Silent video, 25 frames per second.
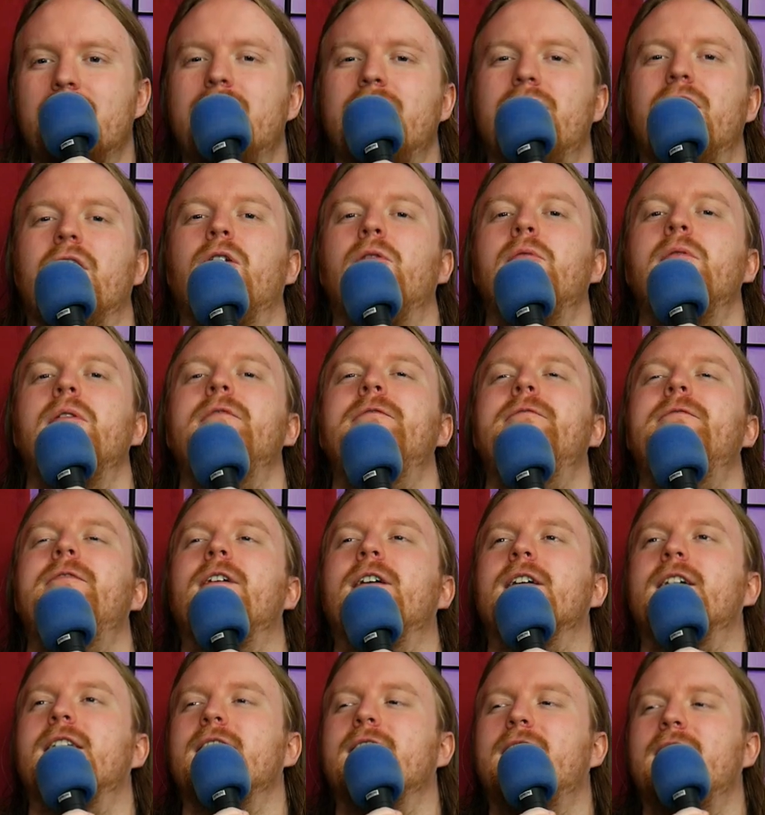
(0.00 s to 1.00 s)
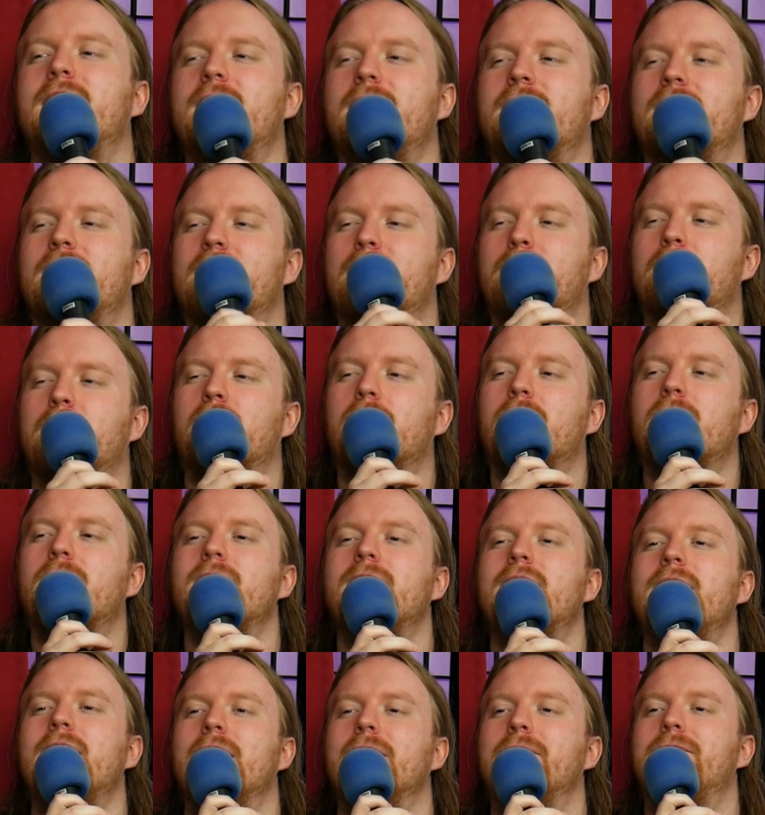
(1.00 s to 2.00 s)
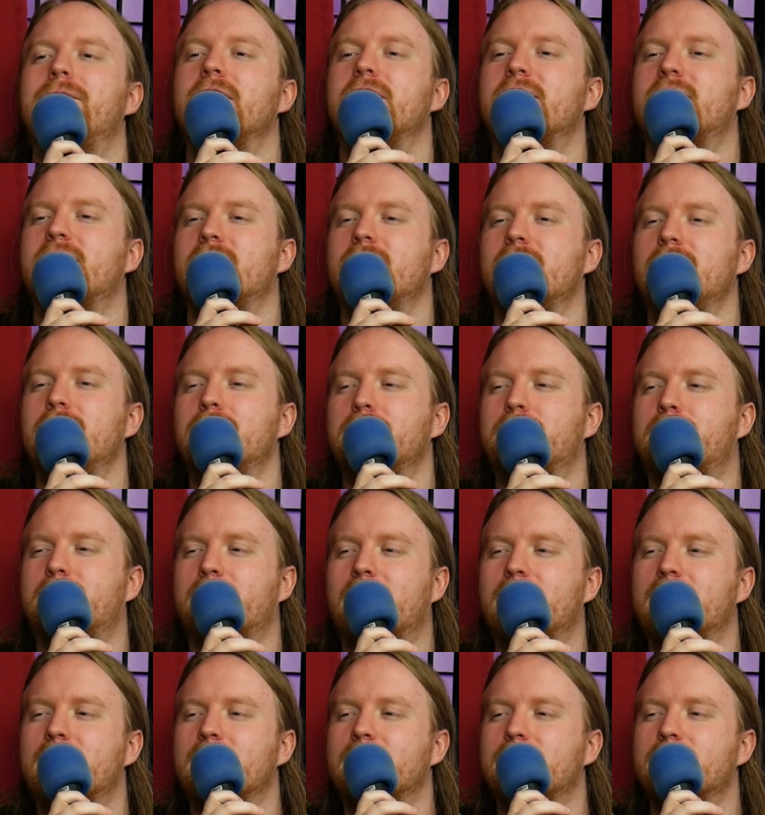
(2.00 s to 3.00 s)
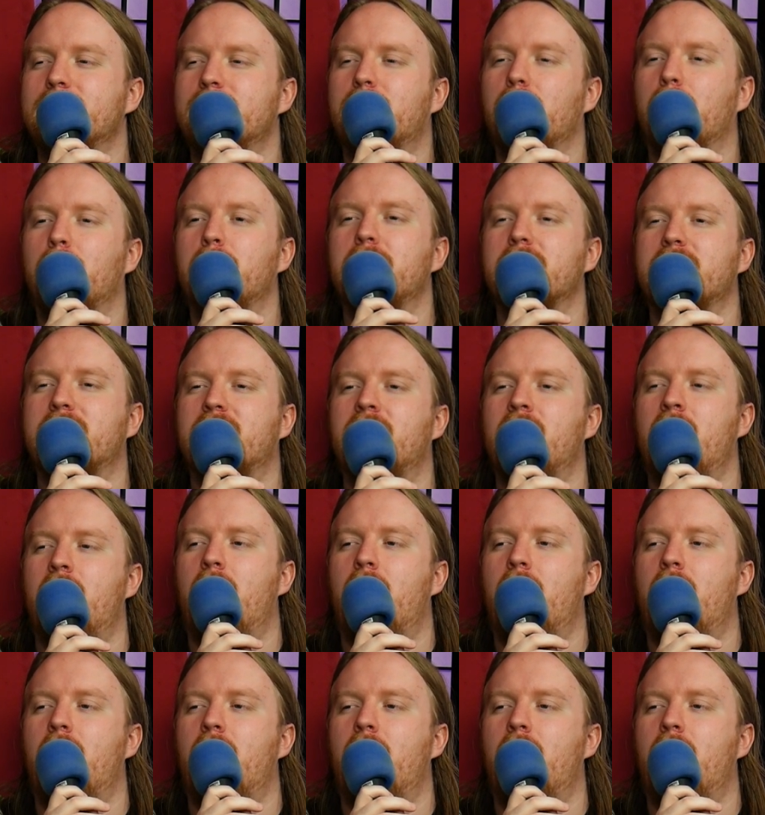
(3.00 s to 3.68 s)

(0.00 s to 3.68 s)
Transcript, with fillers: shit. No one fucking cared. They were no all at fucking, FSU trying to go no one, to